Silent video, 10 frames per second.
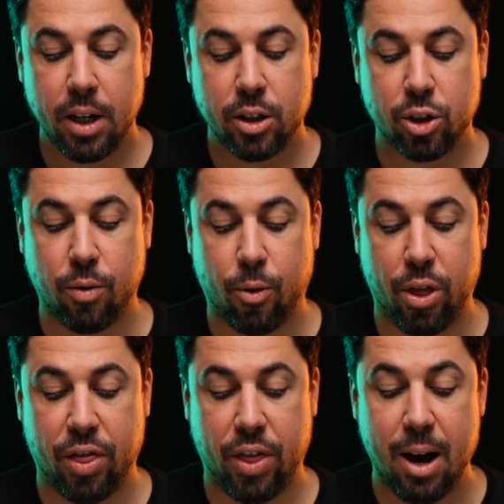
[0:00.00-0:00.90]
So for
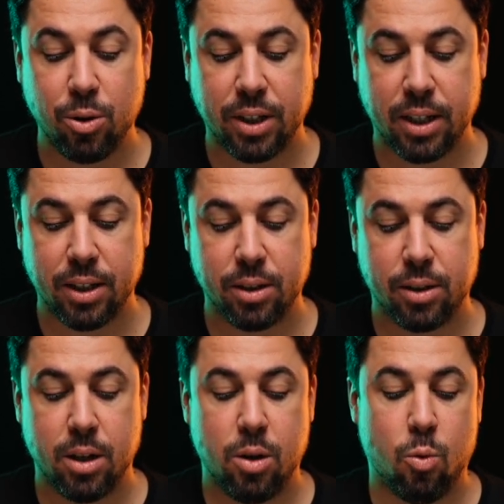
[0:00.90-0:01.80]

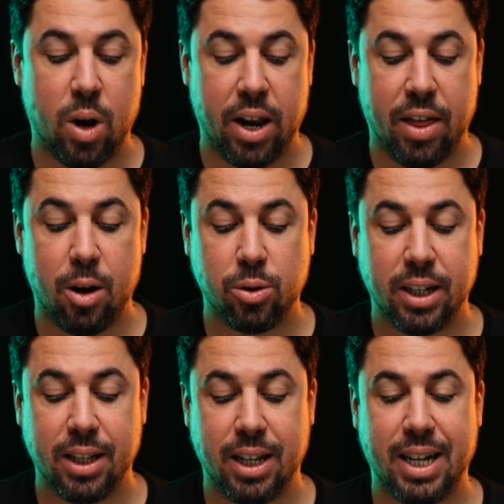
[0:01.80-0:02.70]
thousands,
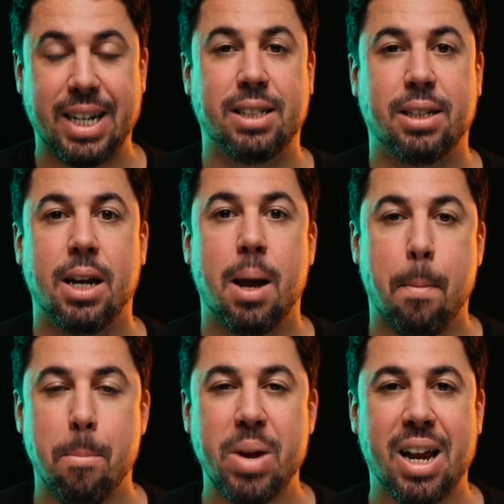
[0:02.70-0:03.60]
1000 is
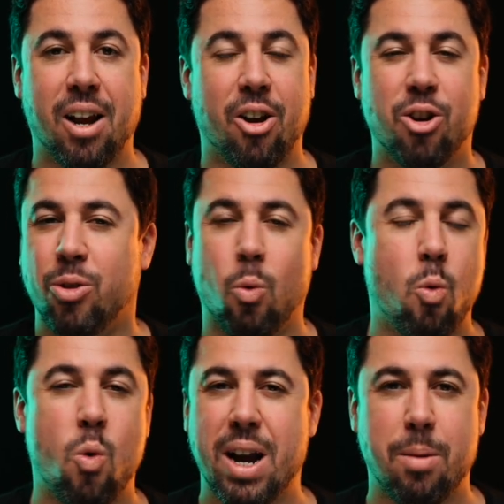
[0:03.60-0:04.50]
1000, not
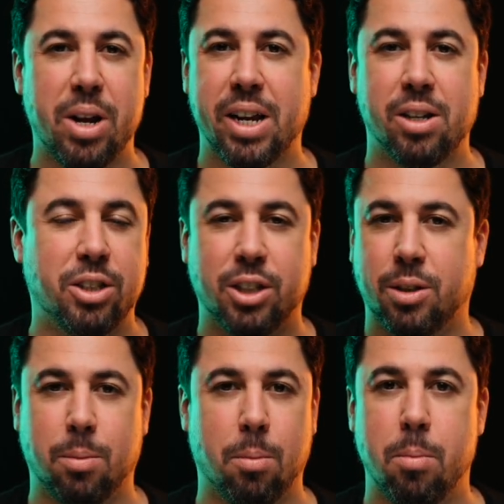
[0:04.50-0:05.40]
1 mil,
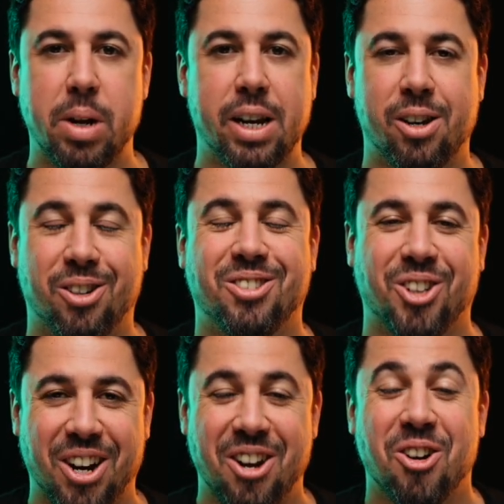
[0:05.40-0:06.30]
just mil.
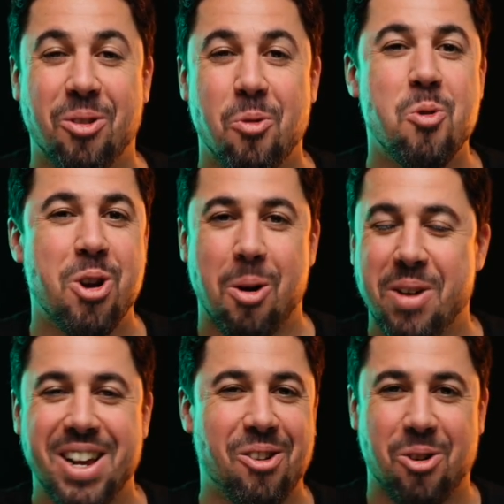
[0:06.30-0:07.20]
Sorry, not uno
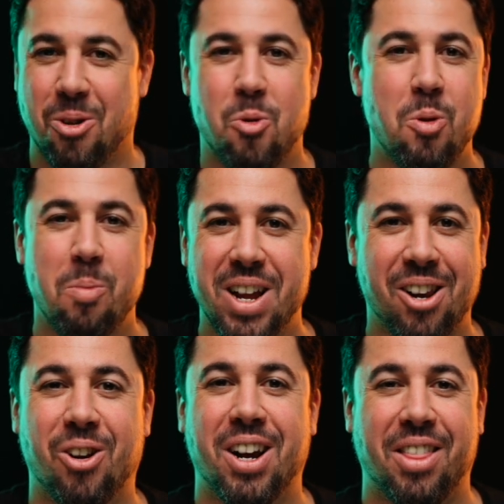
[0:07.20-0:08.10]
mil or un mil
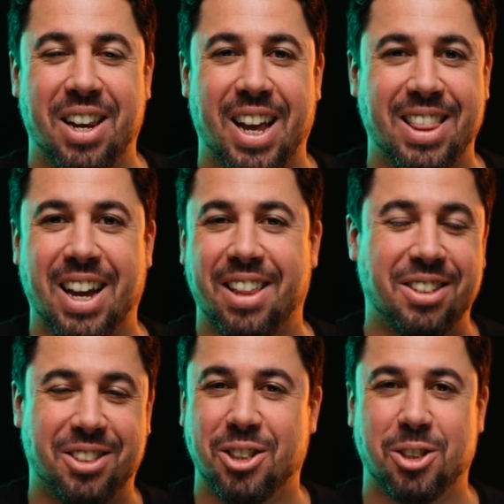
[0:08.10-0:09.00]
or anything like that.
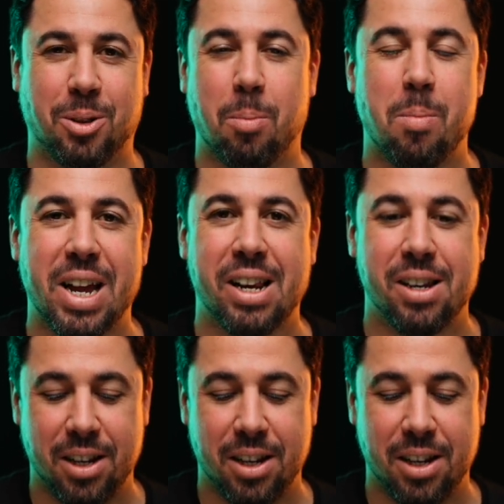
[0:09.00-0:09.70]
It's just mil.